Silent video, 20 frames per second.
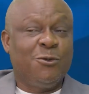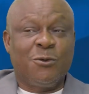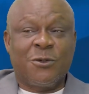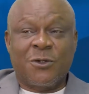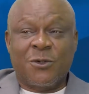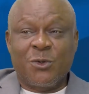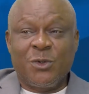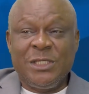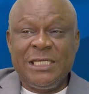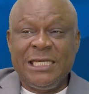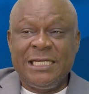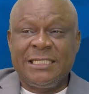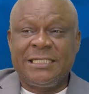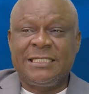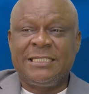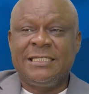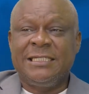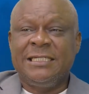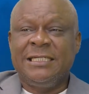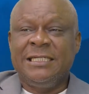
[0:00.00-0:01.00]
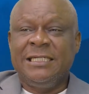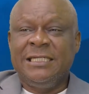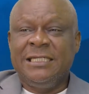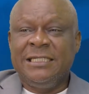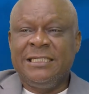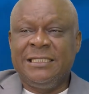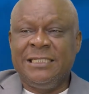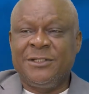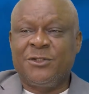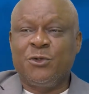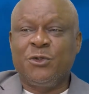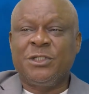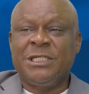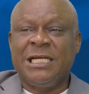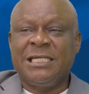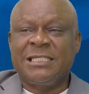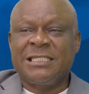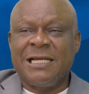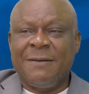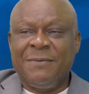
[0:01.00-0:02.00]
to create the
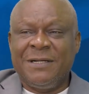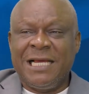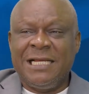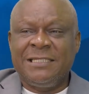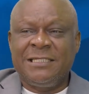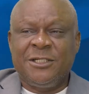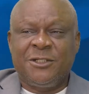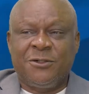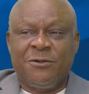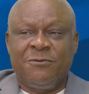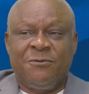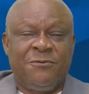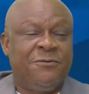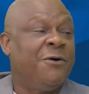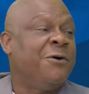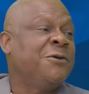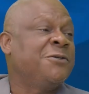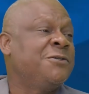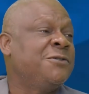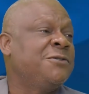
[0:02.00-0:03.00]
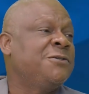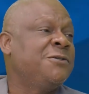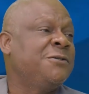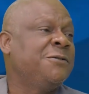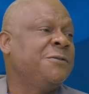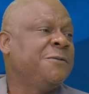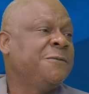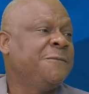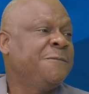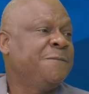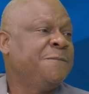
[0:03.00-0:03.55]
social stabilization force.